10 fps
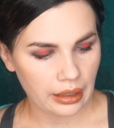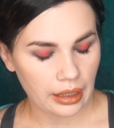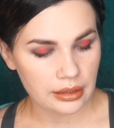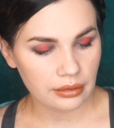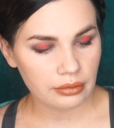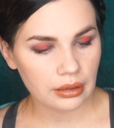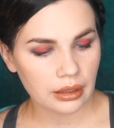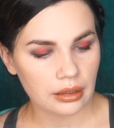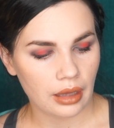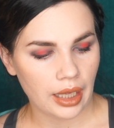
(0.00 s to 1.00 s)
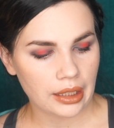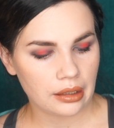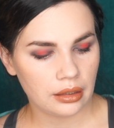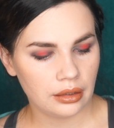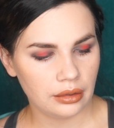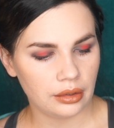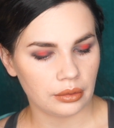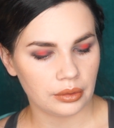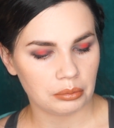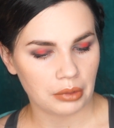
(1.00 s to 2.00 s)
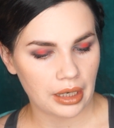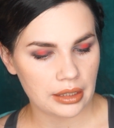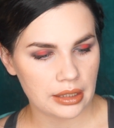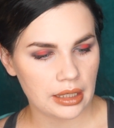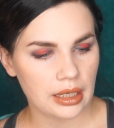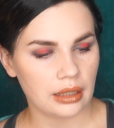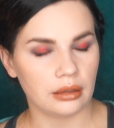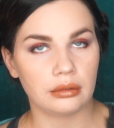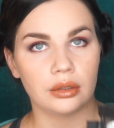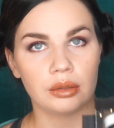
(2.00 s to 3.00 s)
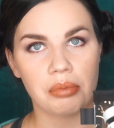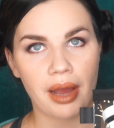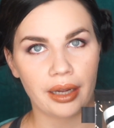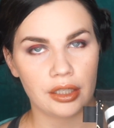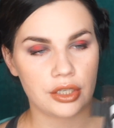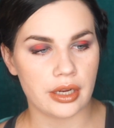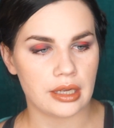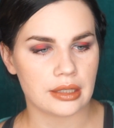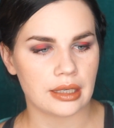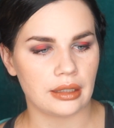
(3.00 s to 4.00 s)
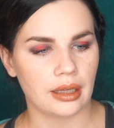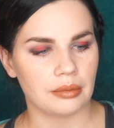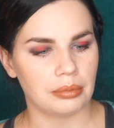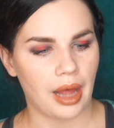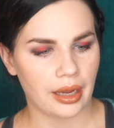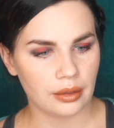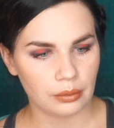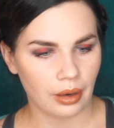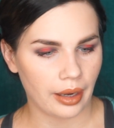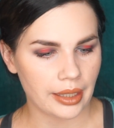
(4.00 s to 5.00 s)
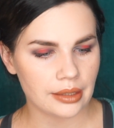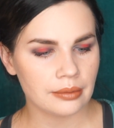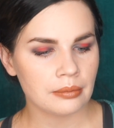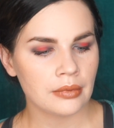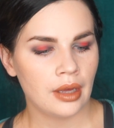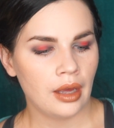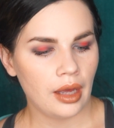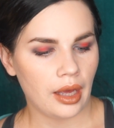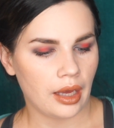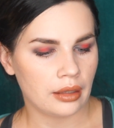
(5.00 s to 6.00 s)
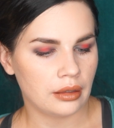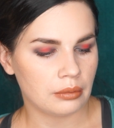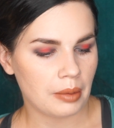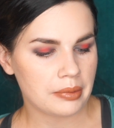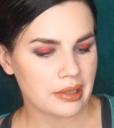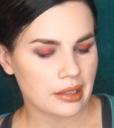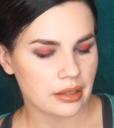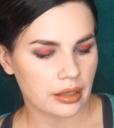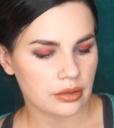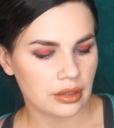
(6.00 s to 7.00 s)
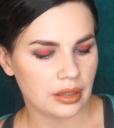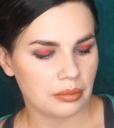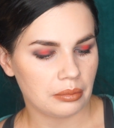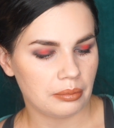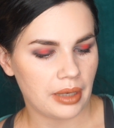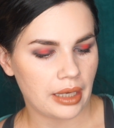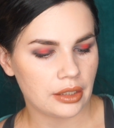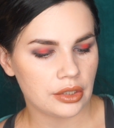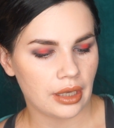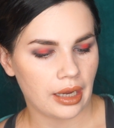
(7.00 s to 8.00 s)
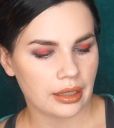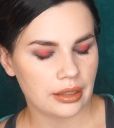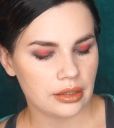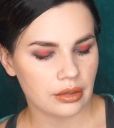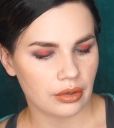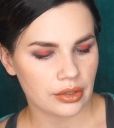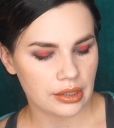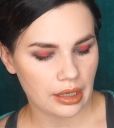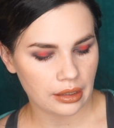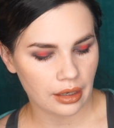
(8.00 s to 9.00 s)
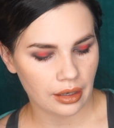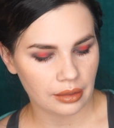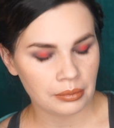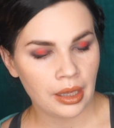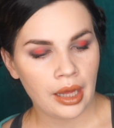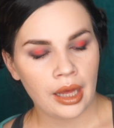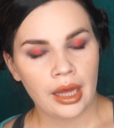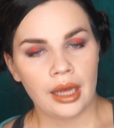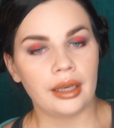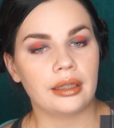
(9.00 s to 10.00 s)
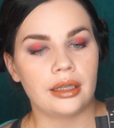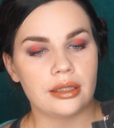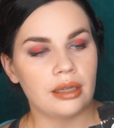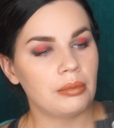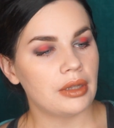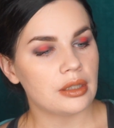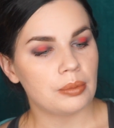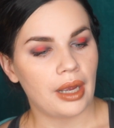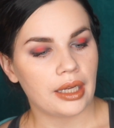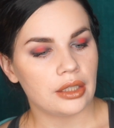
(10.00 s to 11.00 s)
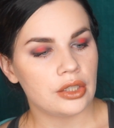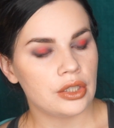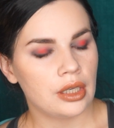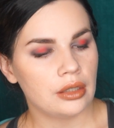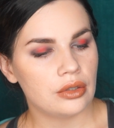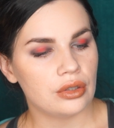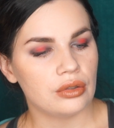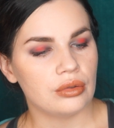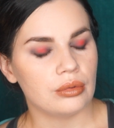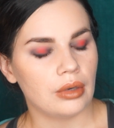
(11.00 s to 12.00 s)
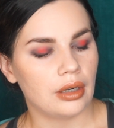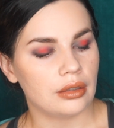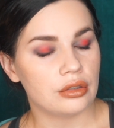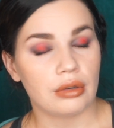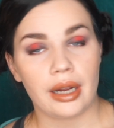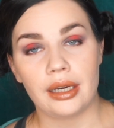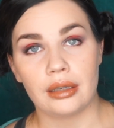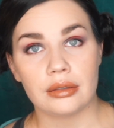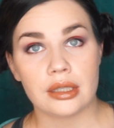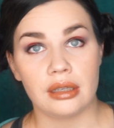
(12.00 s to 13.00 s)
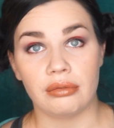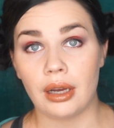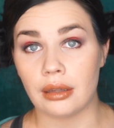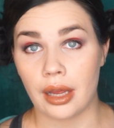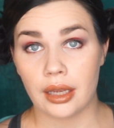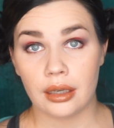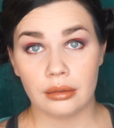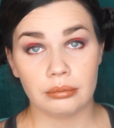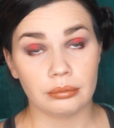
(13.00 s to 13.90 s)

definitely like, their branding and the little packaging. It's kind of like black and white. And their website is actually banishacnescars.com, and they sent me this package to try it out and see if I like it